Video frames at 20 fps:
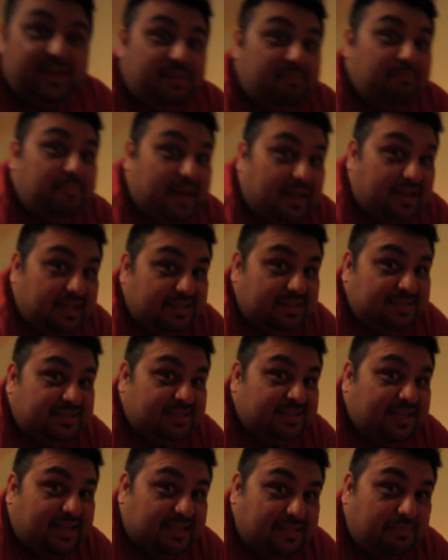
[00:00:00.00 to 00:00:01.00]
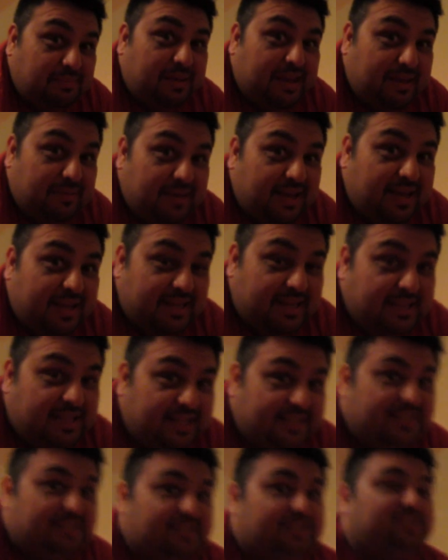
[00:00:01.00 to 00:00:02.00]
than Bella's? As a baby, I had
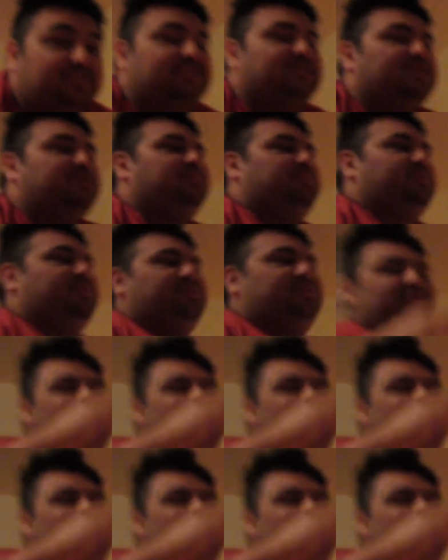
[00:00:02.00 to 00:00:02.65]
like this super,